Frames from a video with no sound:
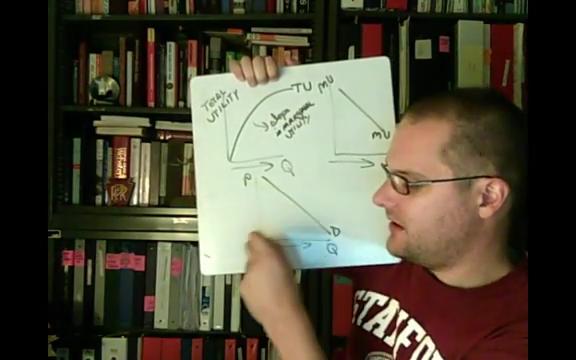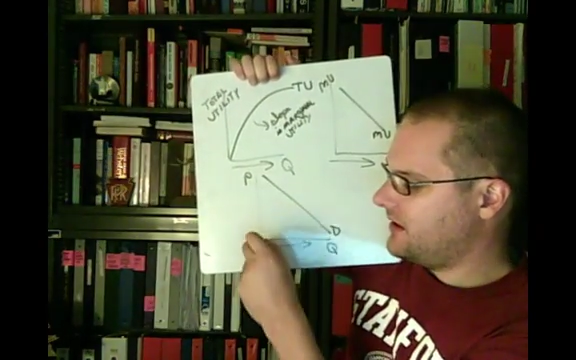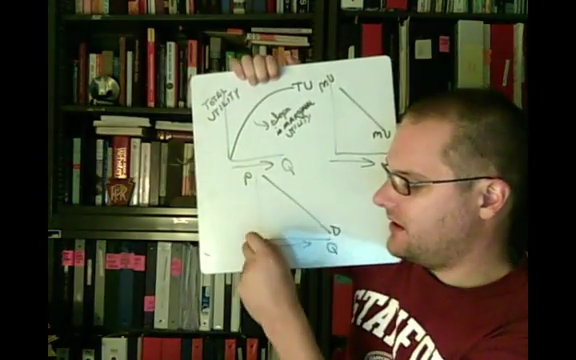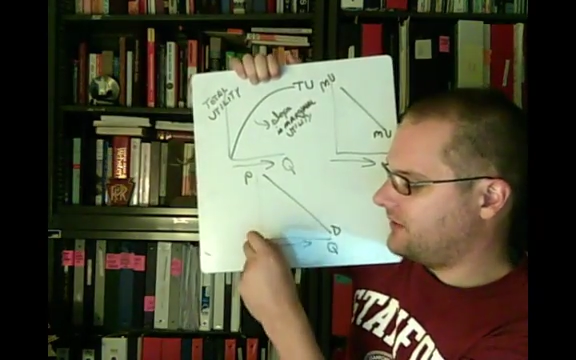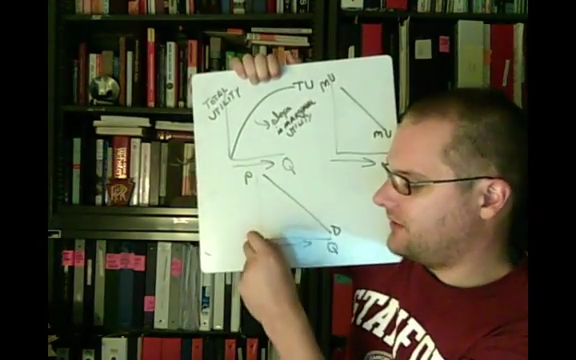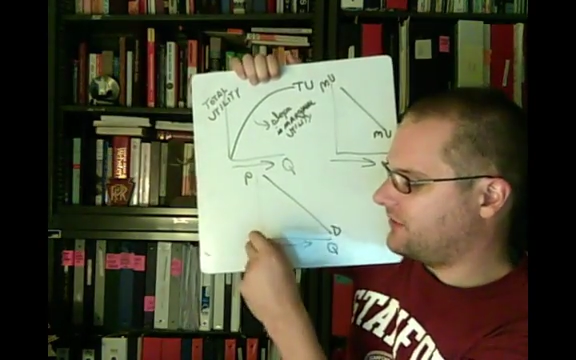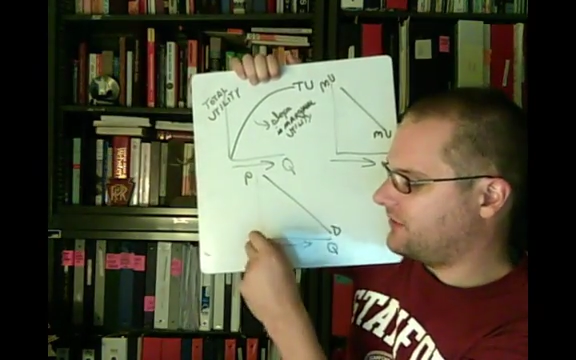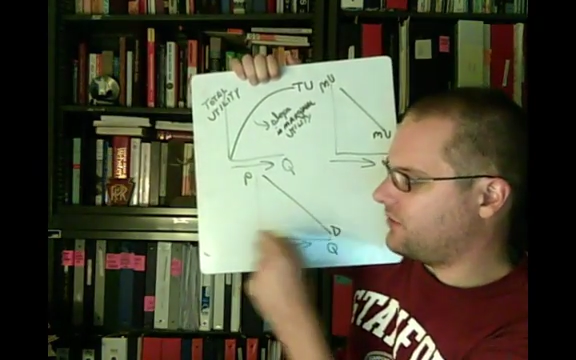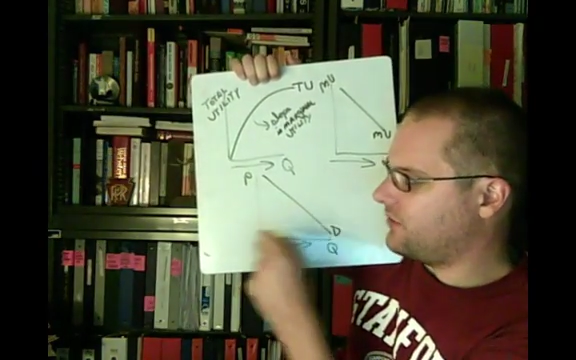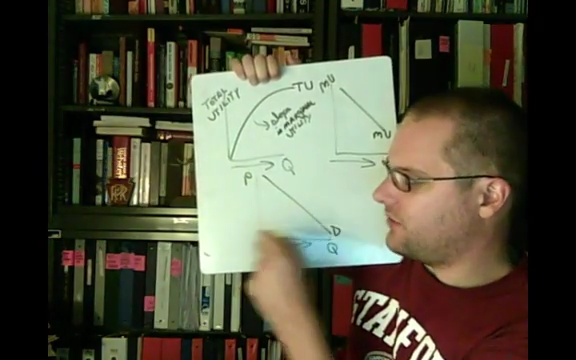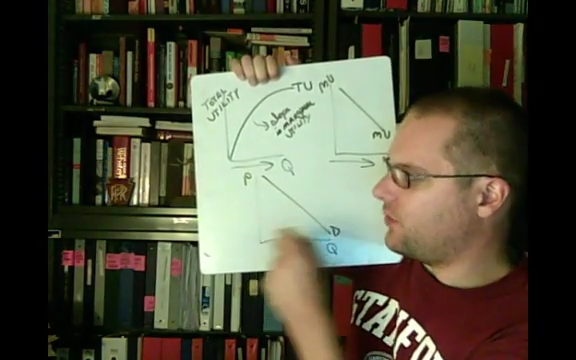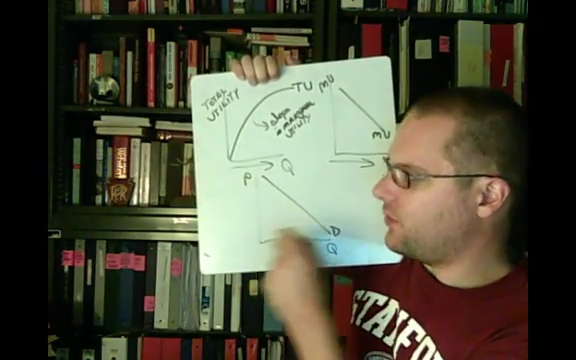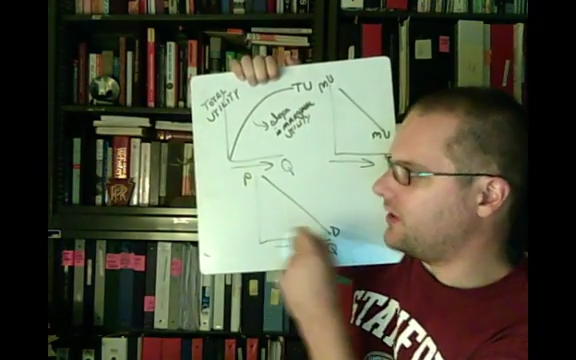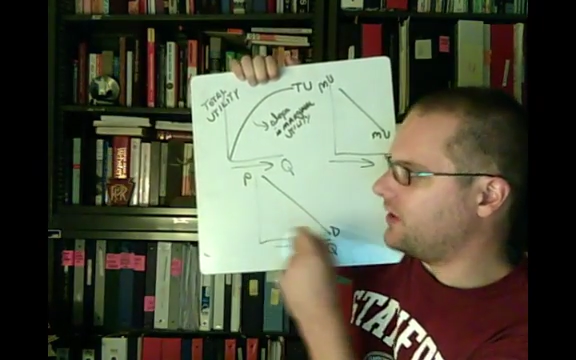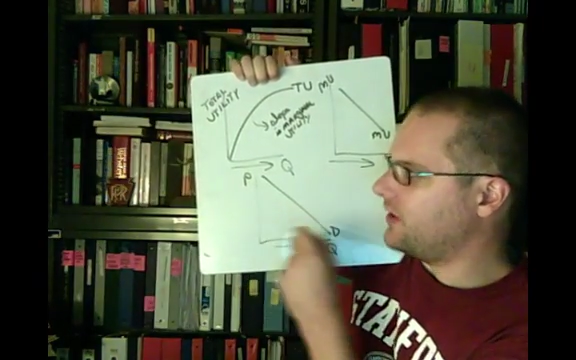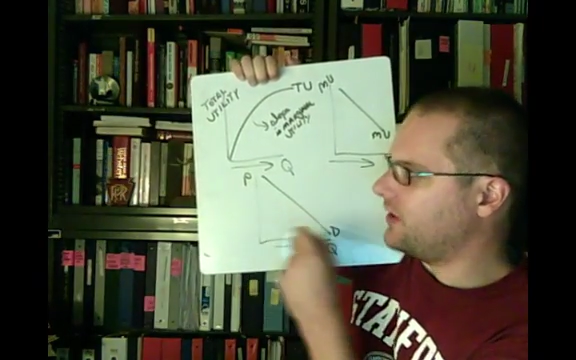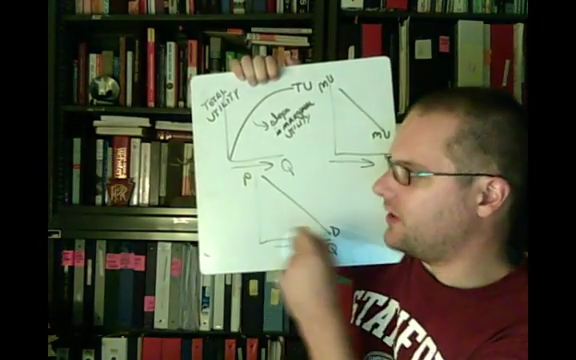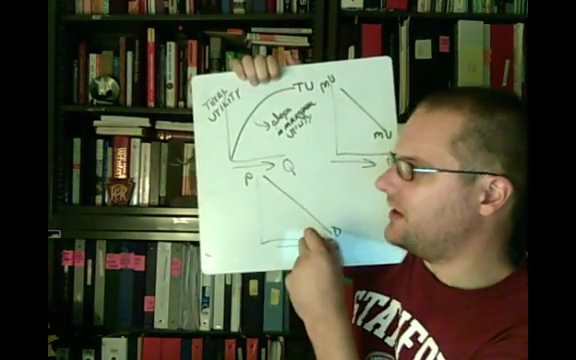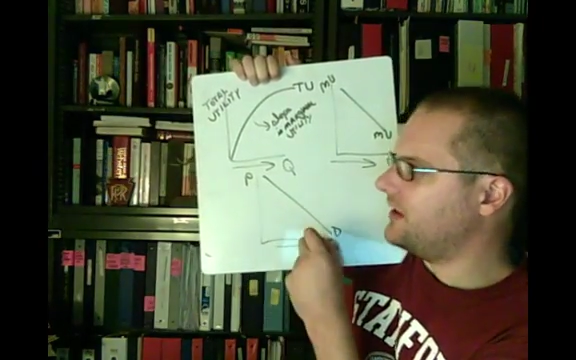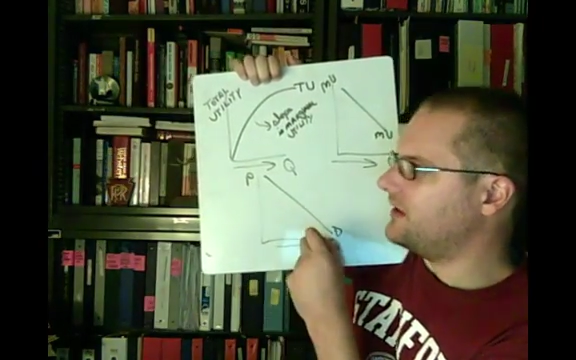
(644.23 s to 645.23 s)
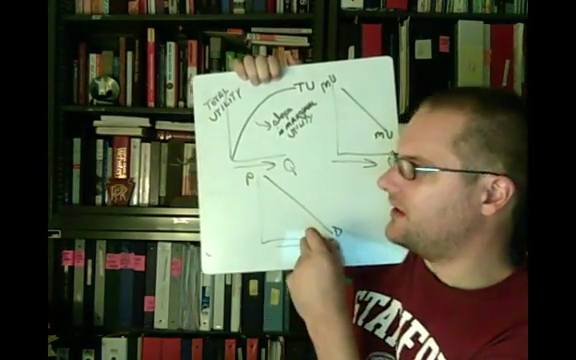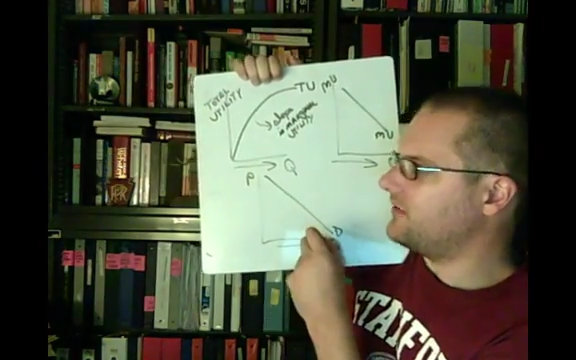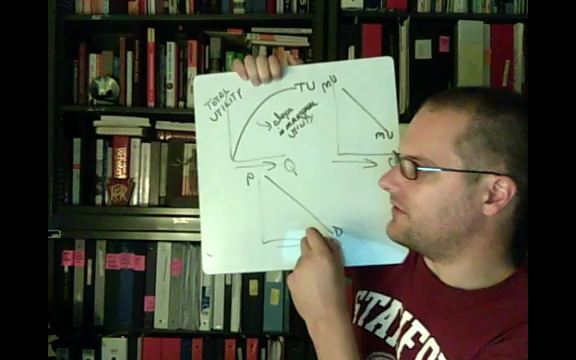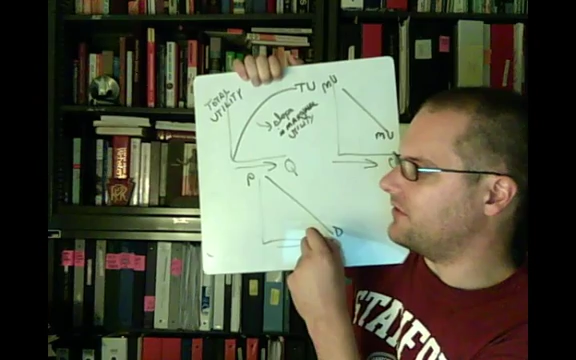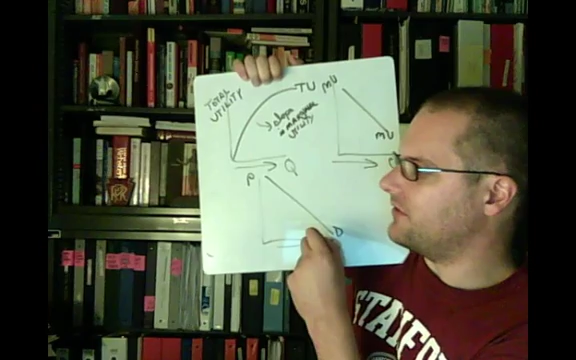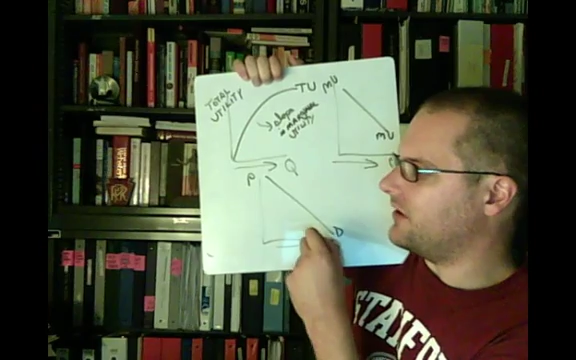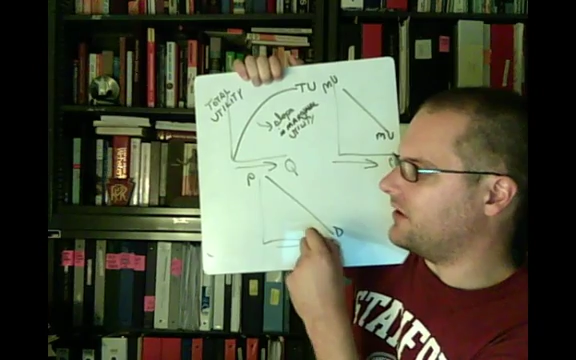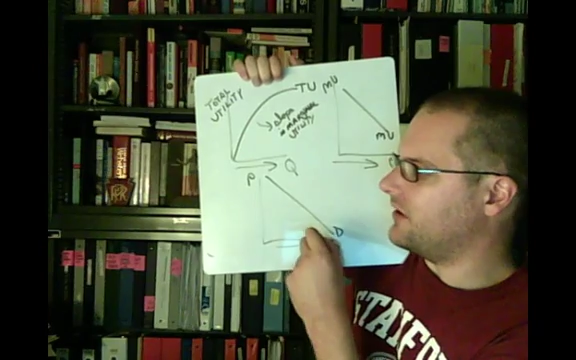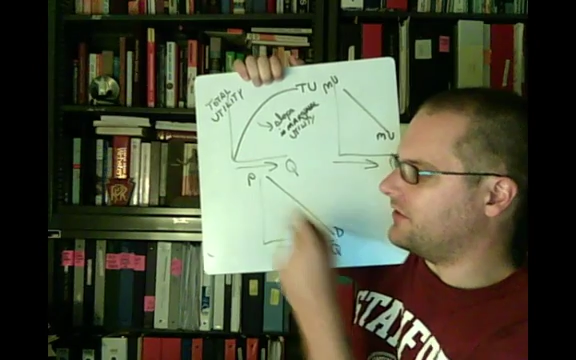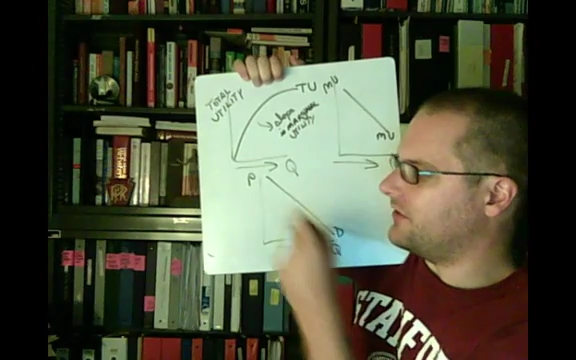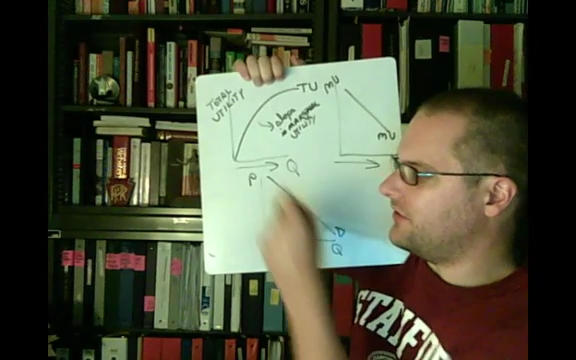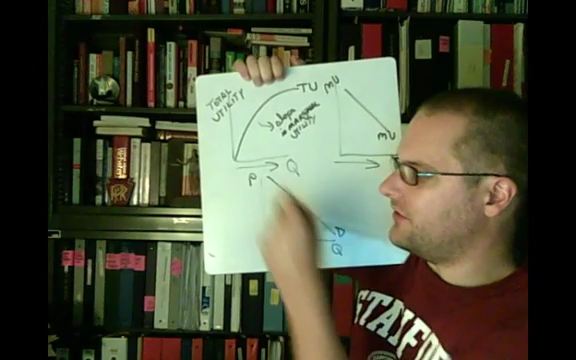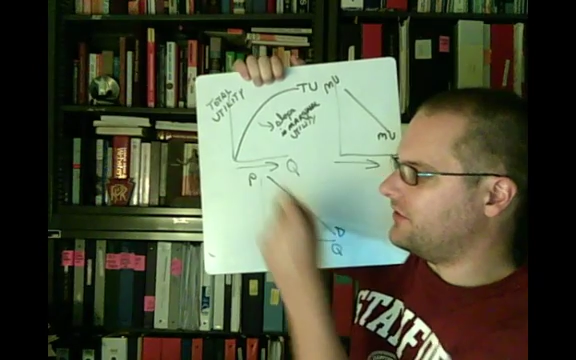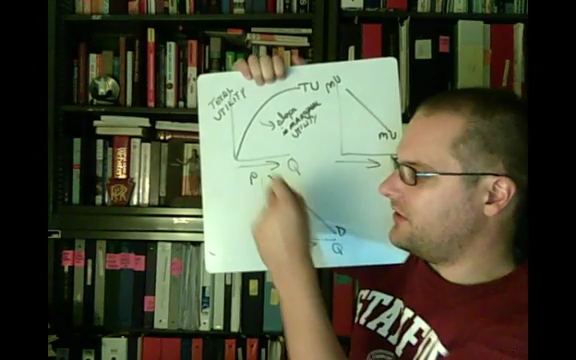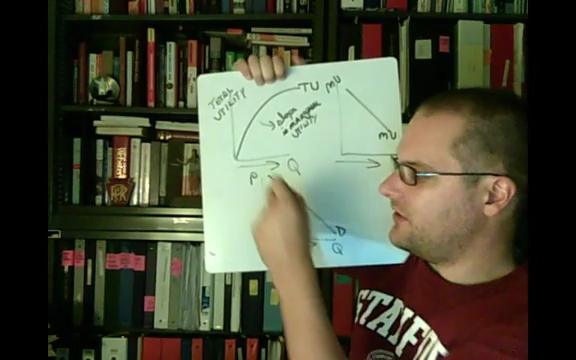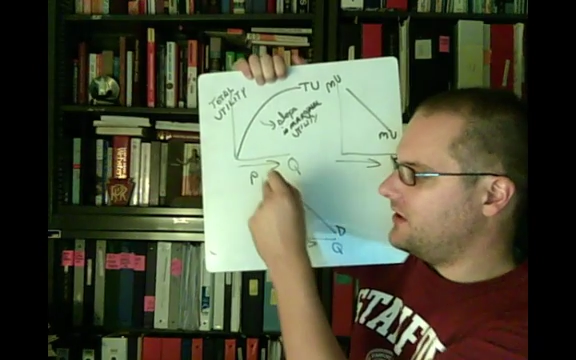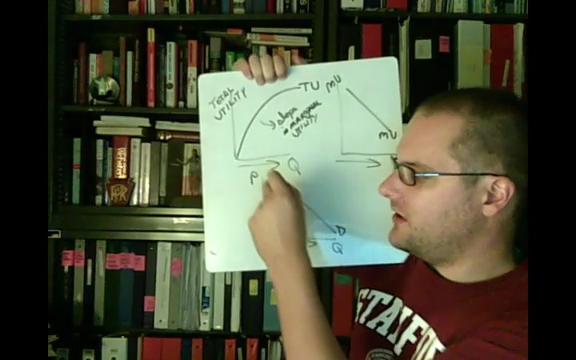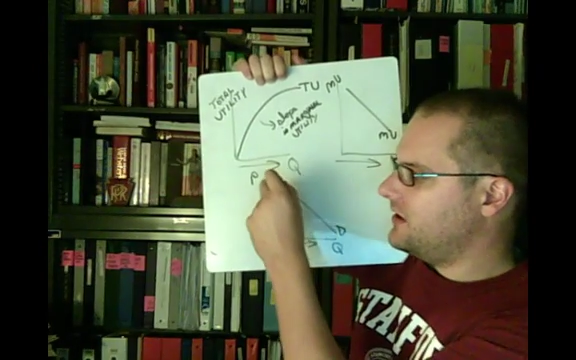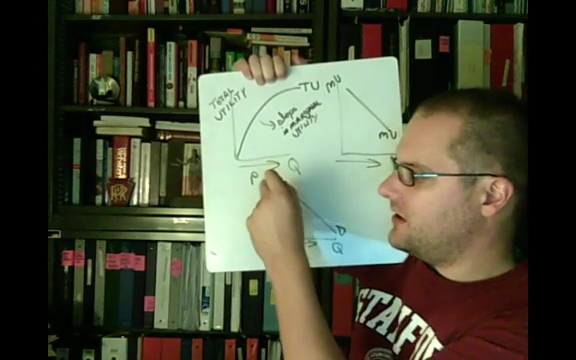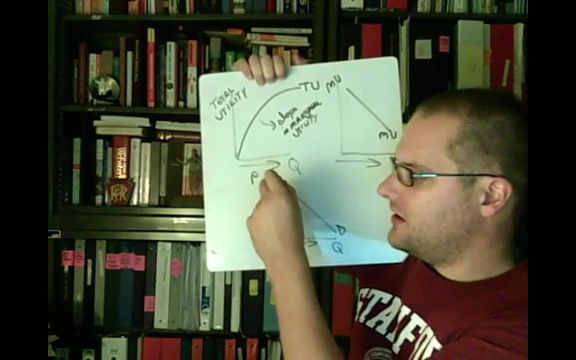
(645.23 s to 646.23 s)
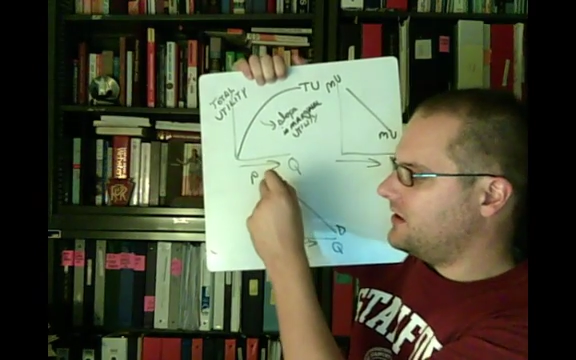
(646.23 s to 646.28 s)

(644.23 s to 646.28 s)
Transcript: as the quantity gets larger,